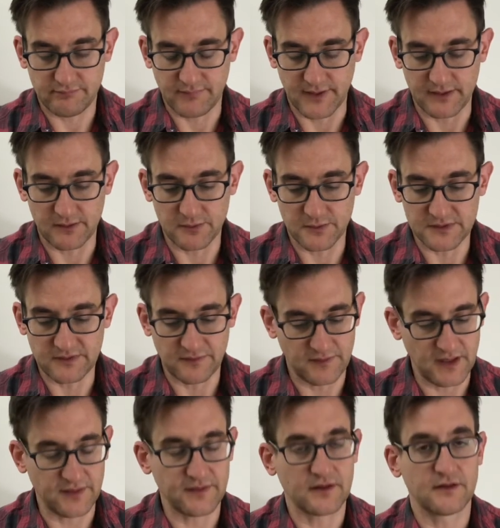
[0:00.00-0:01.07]
I don't know what to
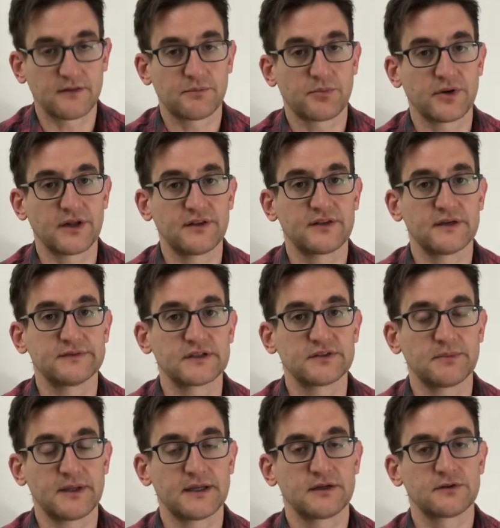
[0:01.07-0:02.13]
say. I think it's pretty
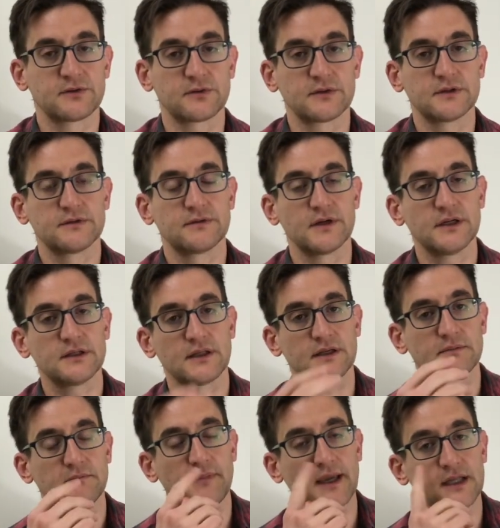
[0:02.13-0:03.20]
self-explanatory, right?
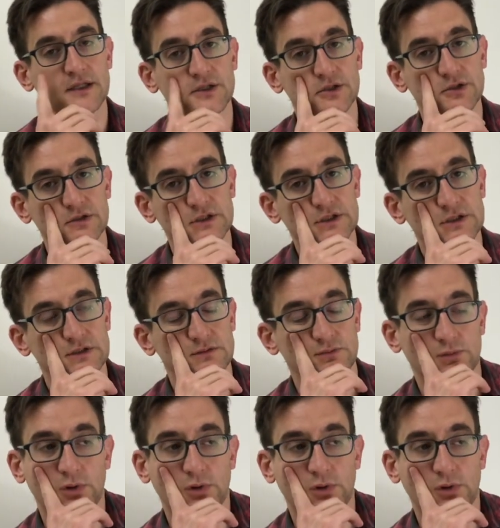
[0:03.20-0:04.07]
Like, manage your issue.